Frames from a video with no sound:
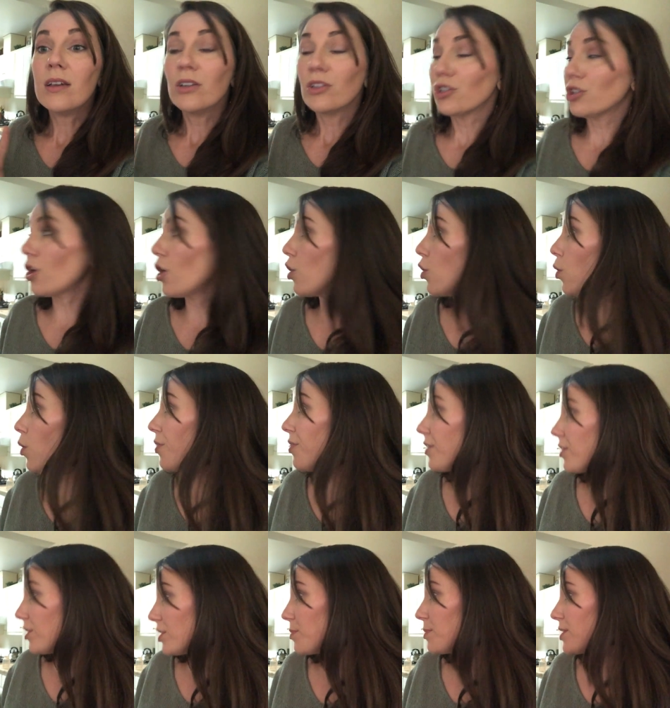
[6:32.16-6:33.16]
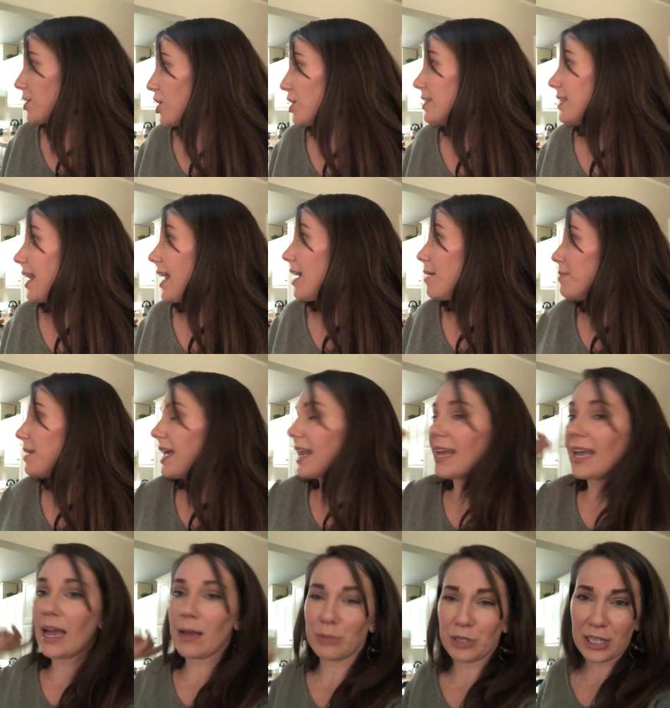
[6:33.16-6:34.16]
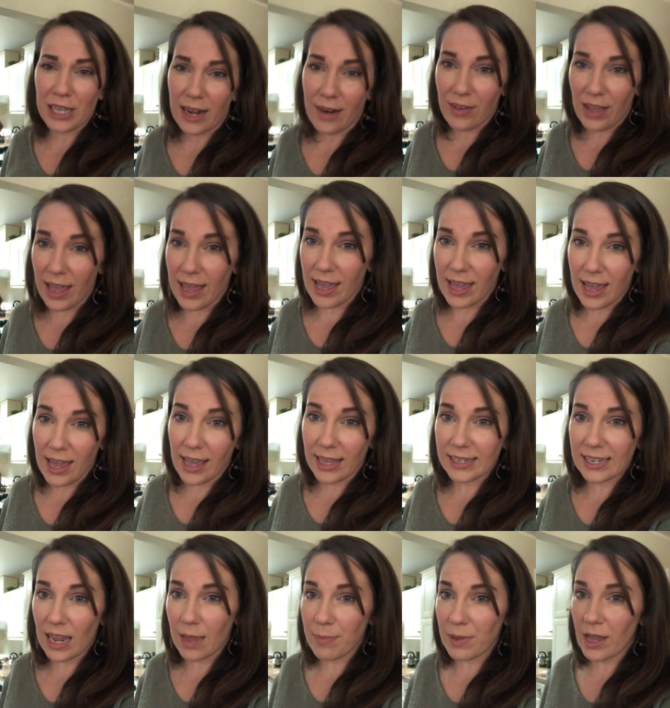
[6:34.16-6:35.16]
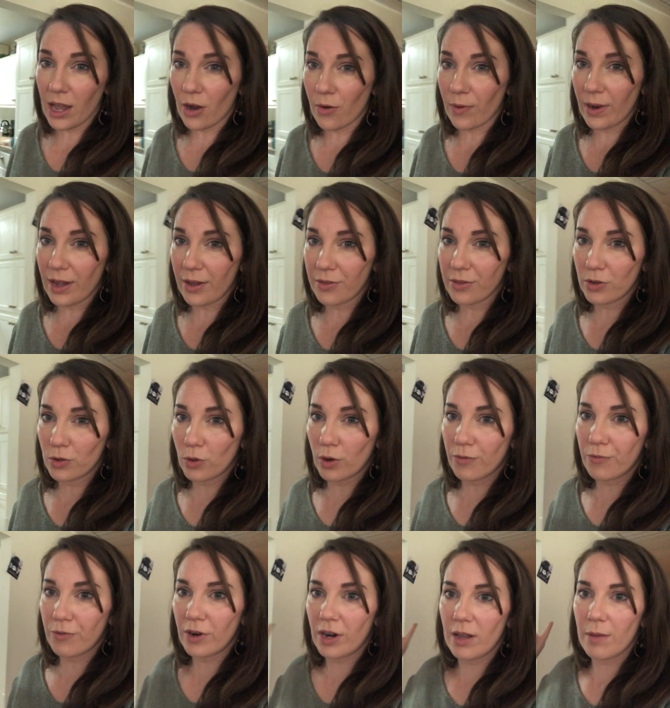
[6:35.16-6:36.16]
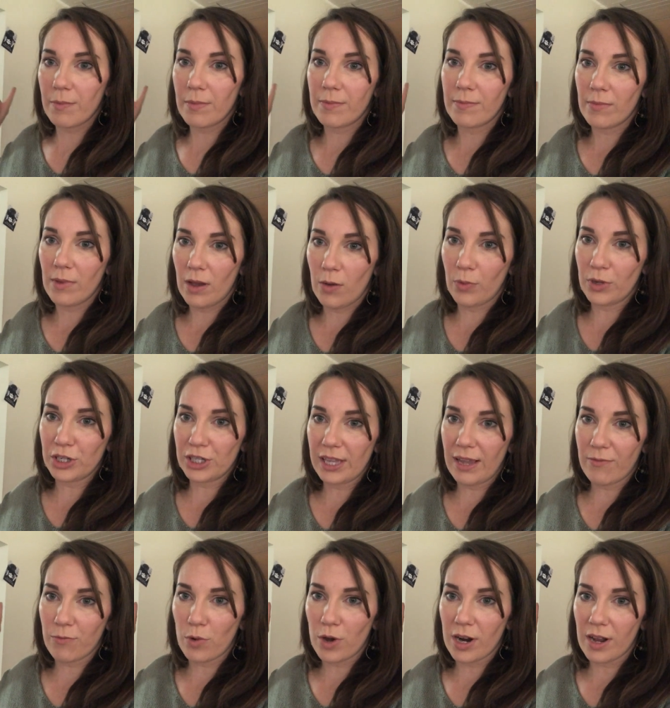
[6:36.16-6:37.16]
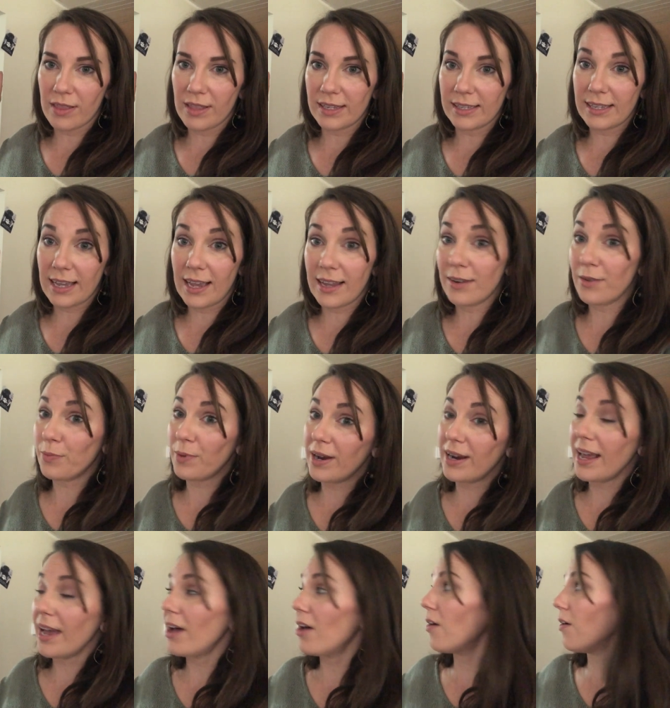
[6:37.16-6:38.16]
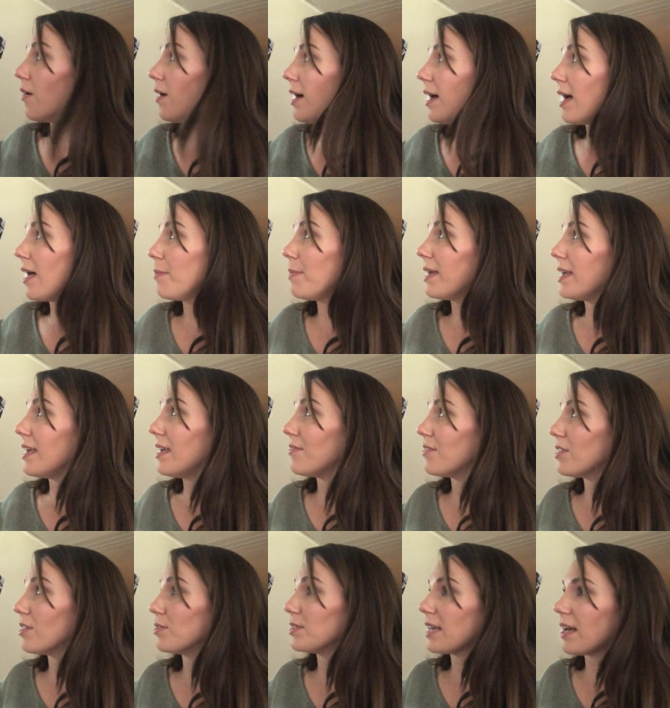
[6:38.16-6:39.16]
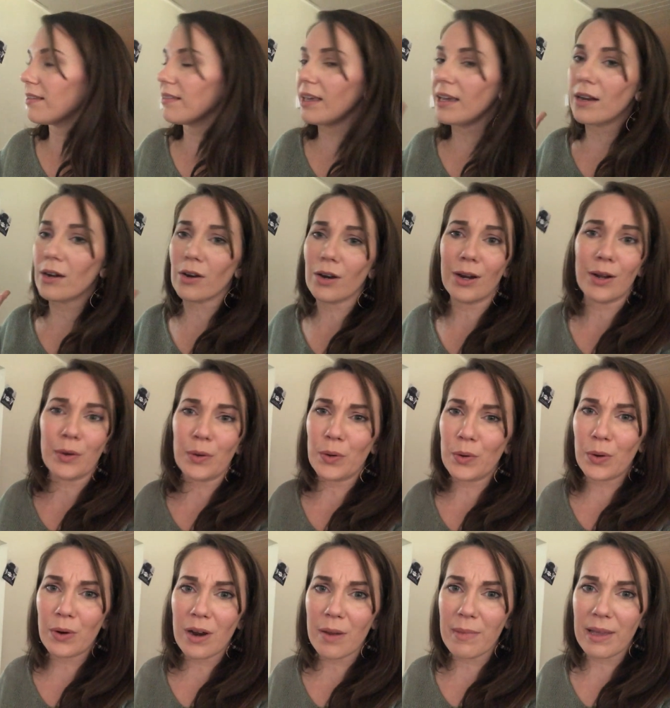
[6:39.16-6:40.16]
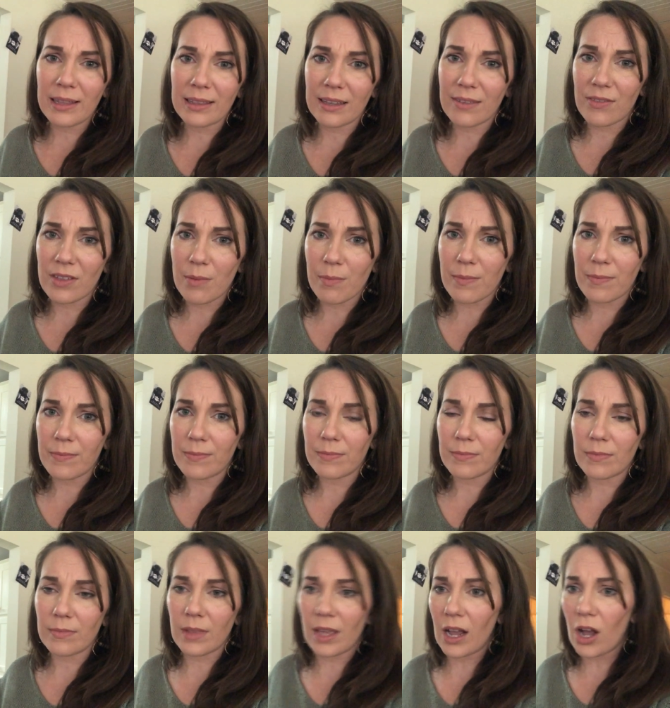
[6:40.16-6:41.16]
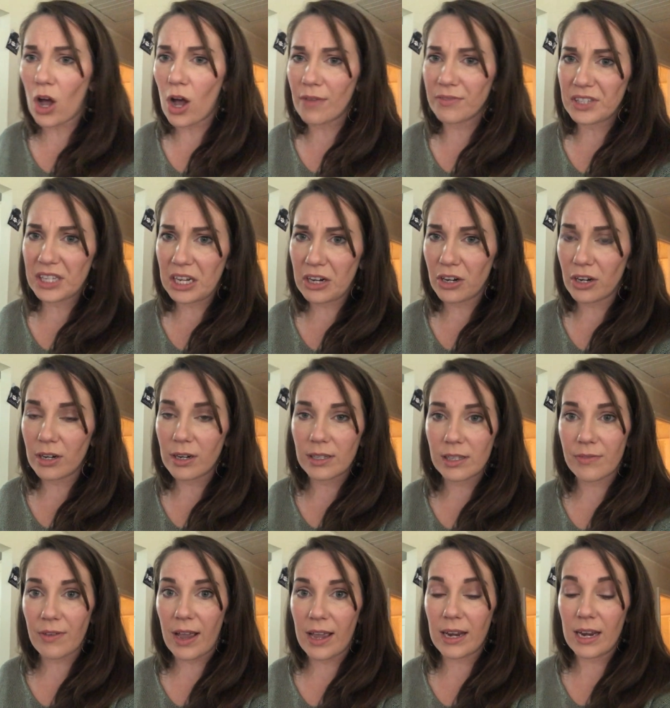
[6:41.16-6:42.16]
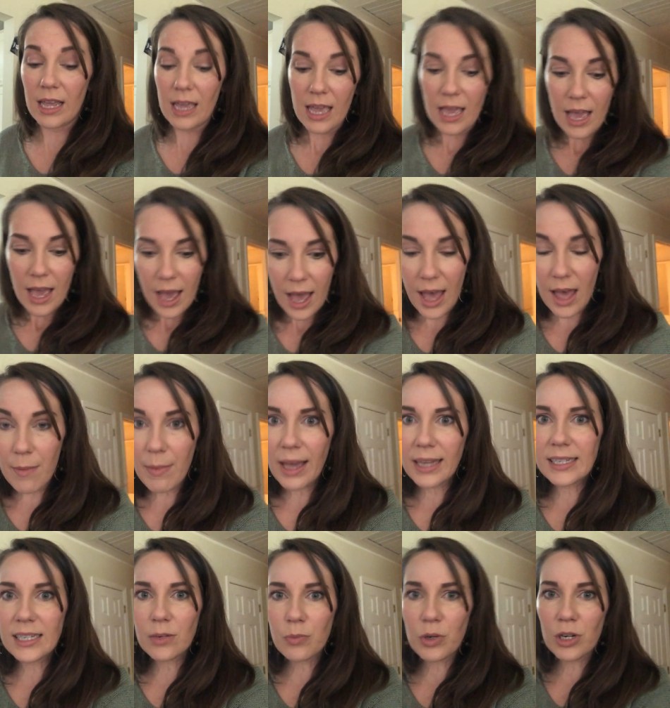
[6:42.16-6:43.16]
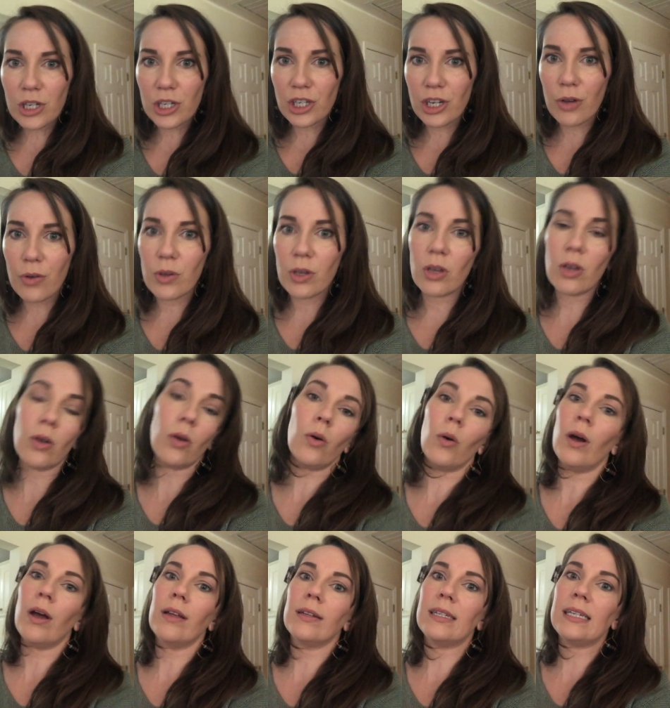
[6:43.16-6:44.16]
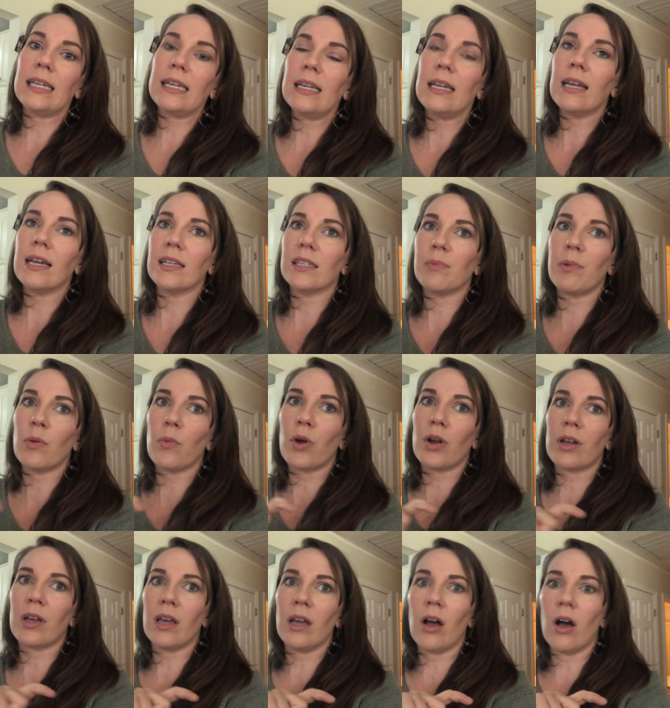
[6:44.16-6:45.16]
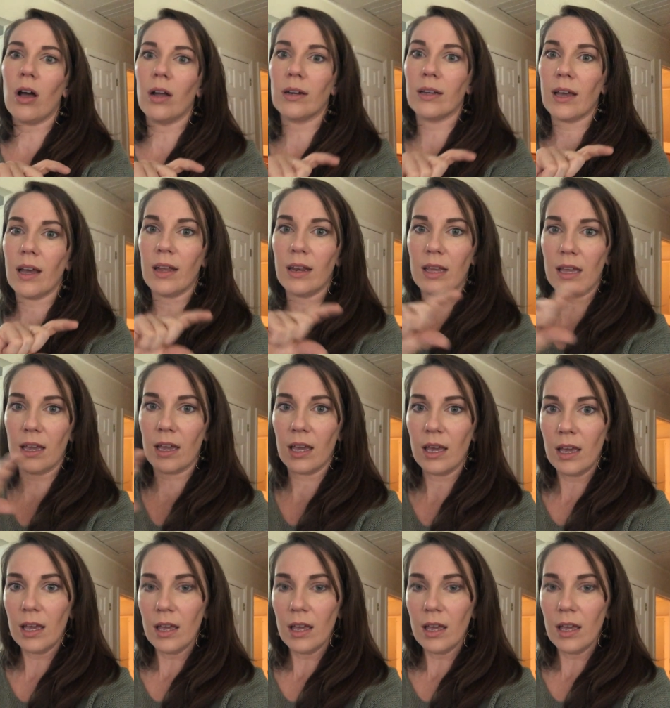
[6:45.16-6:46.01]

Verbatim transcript: so the Christmas cards that I am getting, I'm just kind of hanging and taping around the door frame. we just have one on this side right now. I may even those out later, or I may leave them like off-centered, it's fine. Um, I did wanna show you, Dean has been working on cutting